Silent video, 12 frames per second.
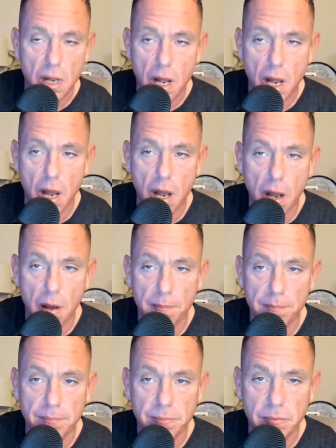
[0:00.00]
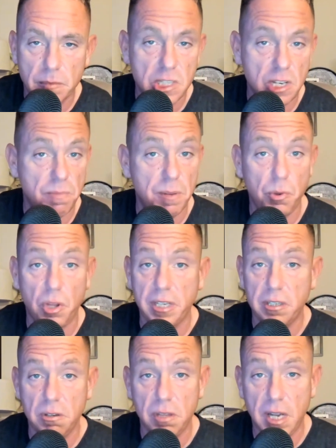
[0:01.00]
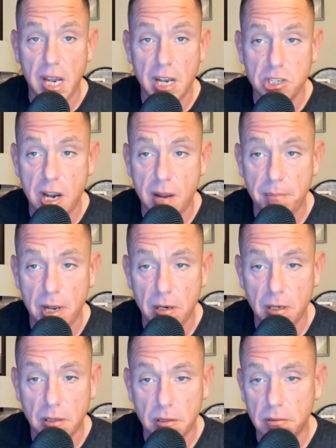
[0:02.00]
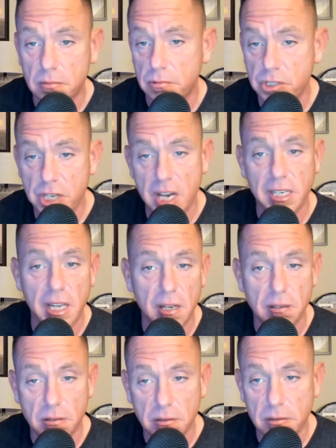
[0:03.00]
Some people like to do the Cash App better, which I get.